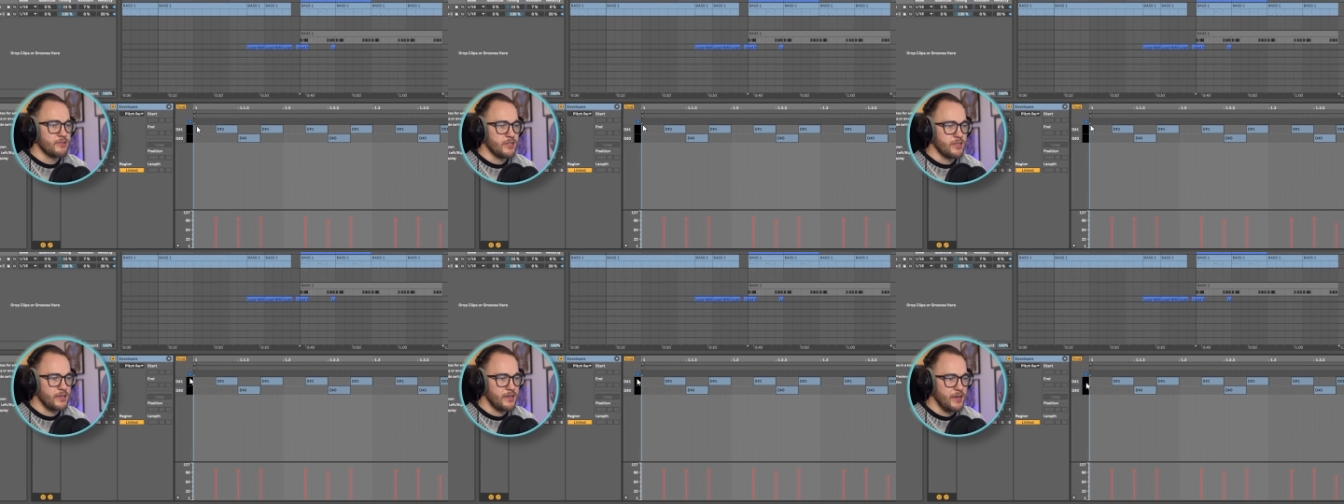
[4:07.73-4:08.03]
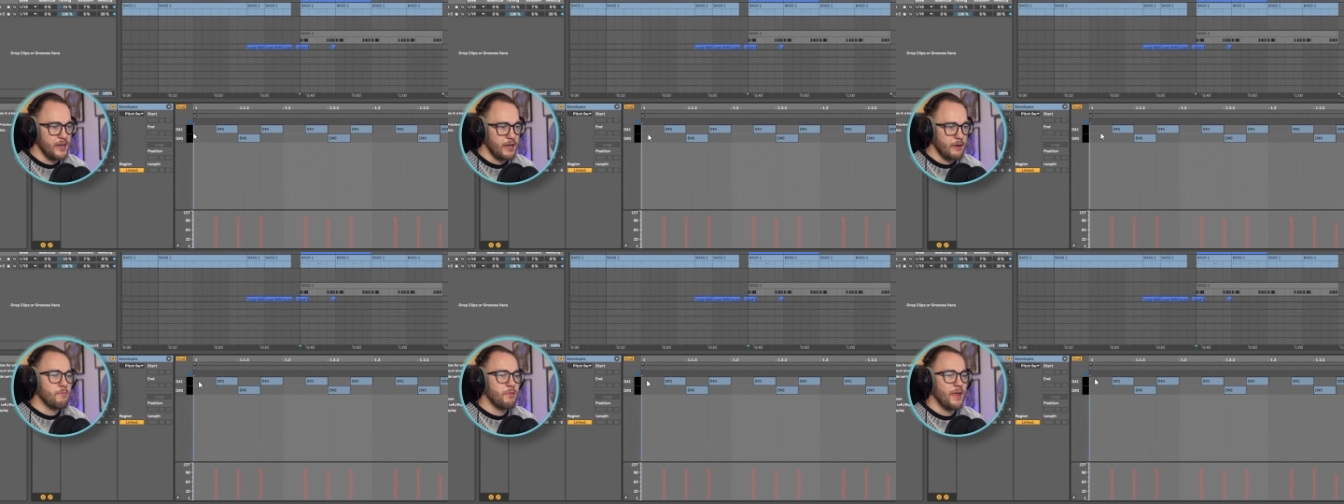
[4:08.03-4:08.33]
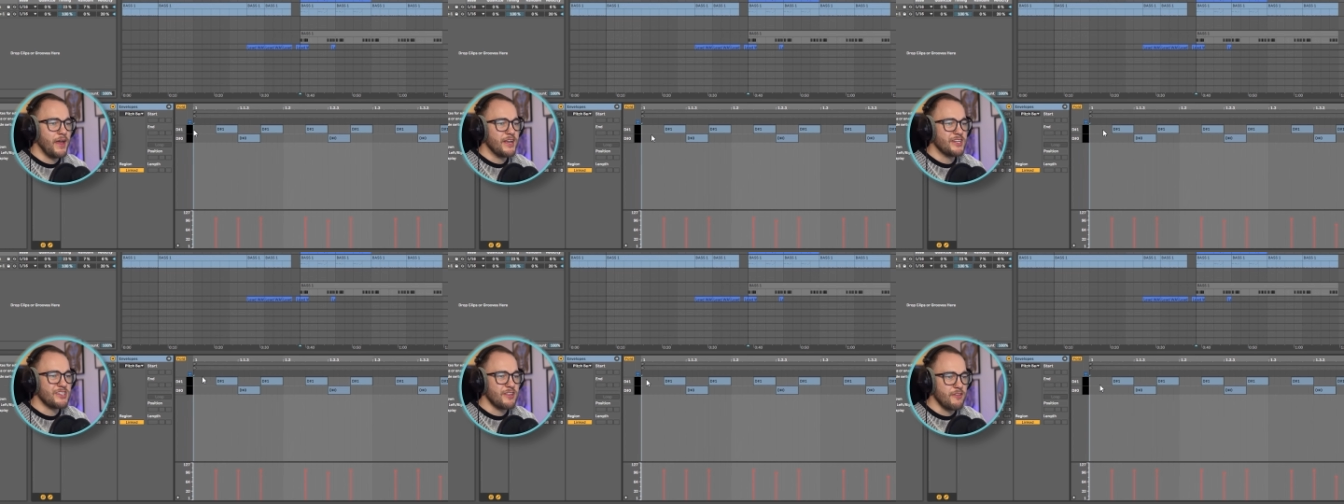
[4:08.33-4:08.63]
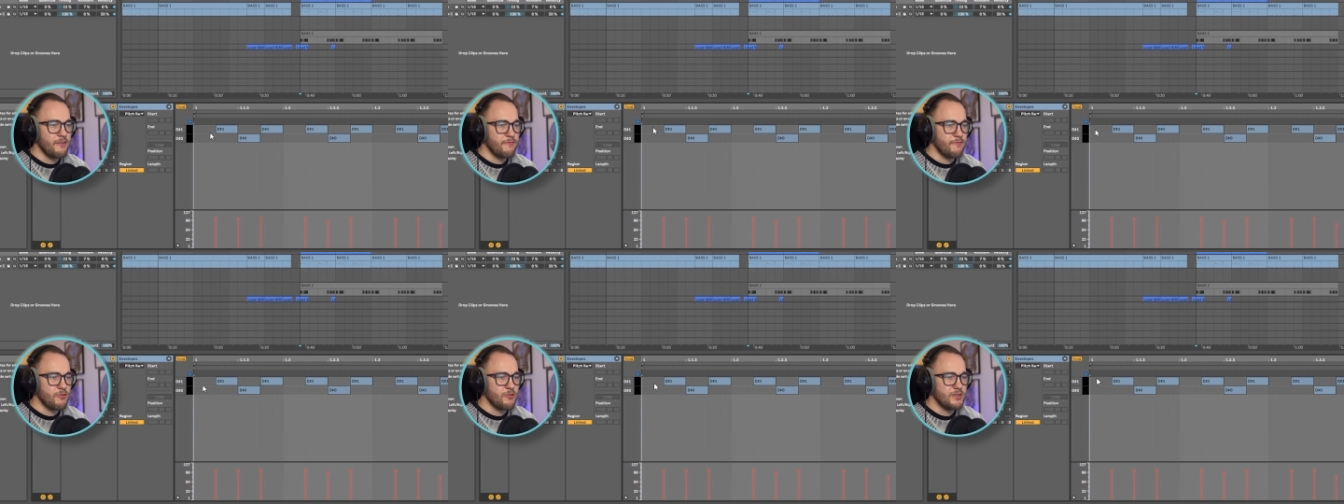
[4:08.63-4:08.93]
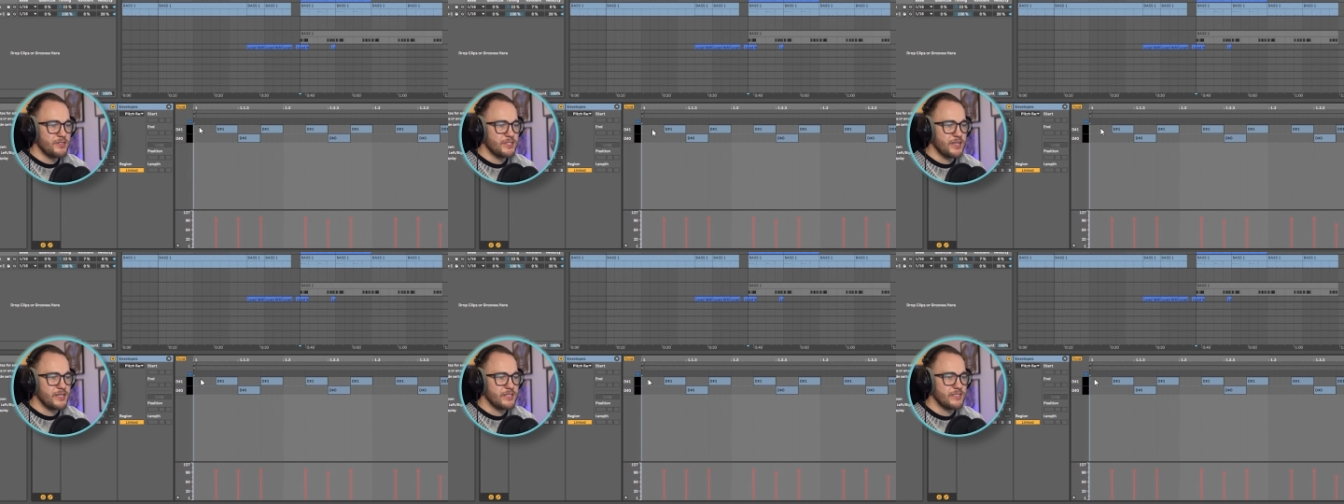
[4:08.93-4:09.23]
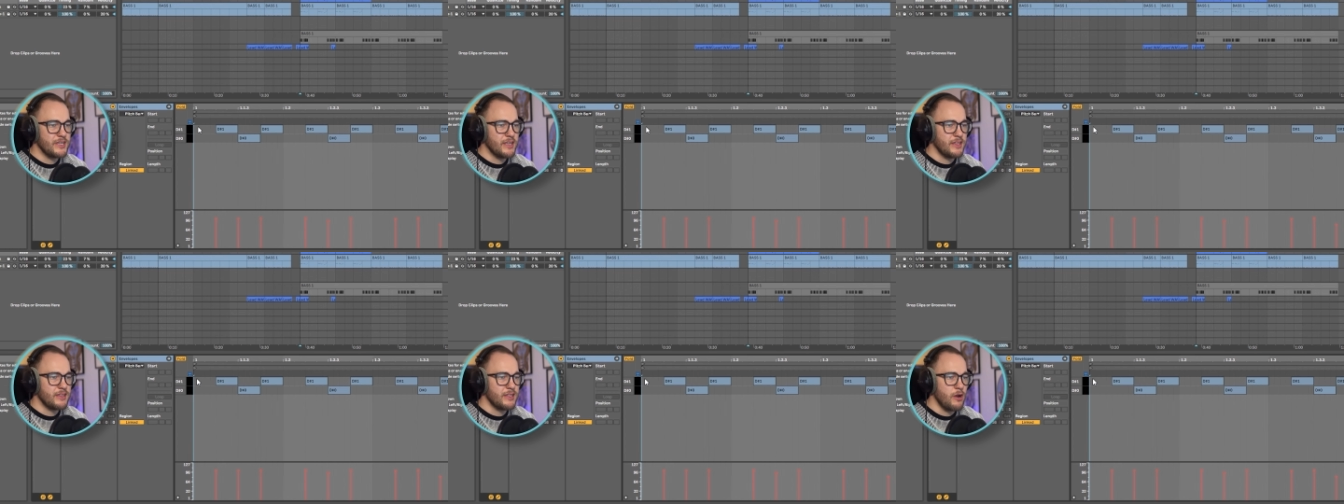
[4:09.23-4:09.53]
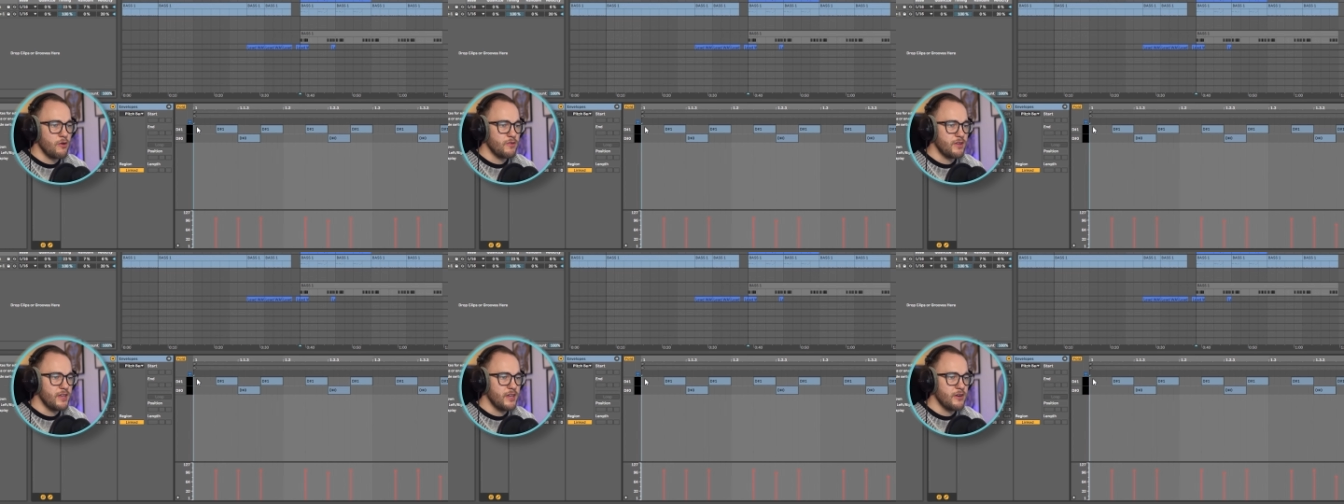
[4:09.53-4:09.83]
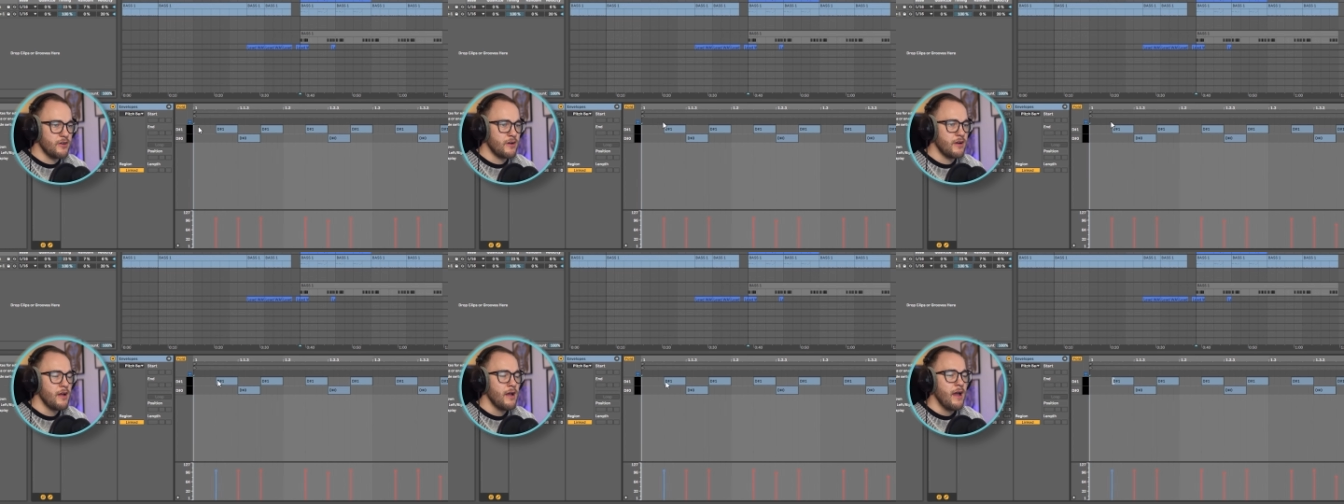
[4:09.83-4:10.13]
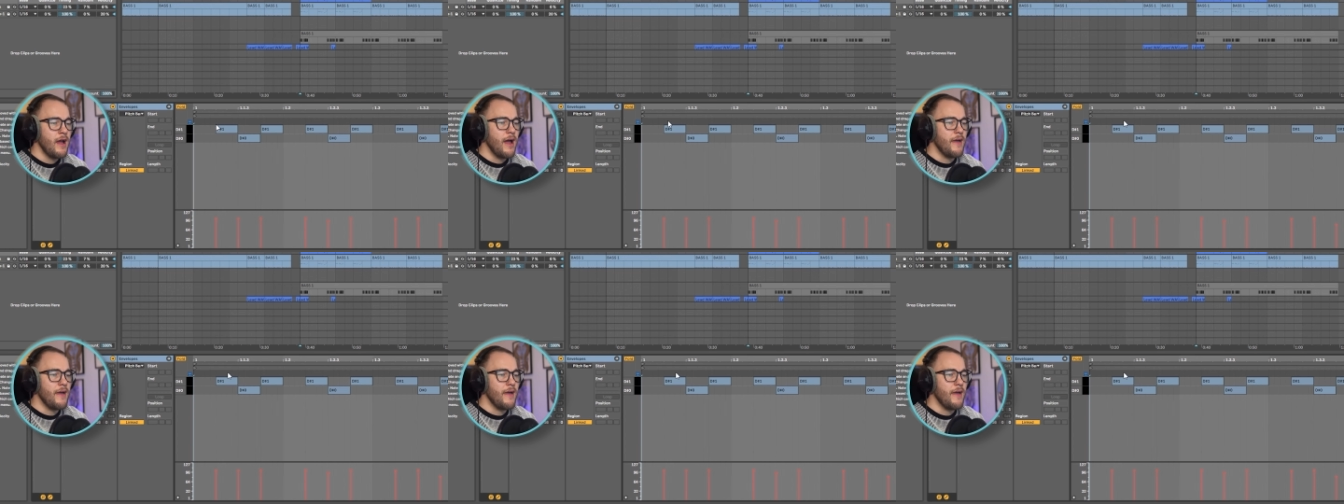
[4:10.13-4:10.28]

So the kick plays in the first 16th note here,